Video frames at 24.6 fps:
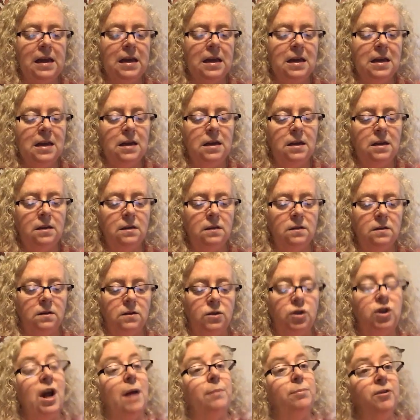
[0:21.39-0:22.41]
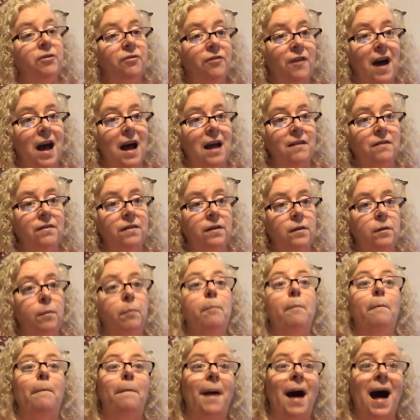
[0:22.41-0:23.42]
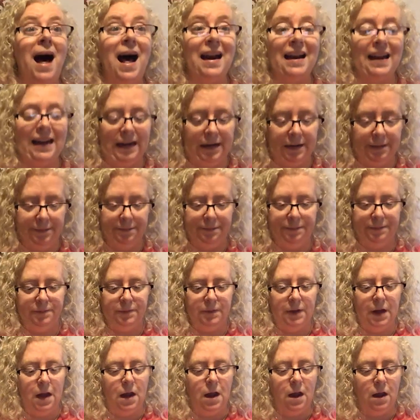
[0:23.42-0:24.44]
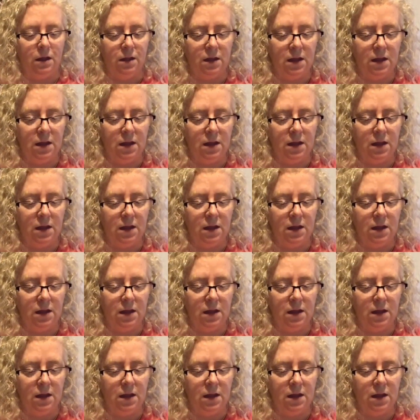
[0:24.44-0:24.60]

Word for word: It is Chapter 5, Body.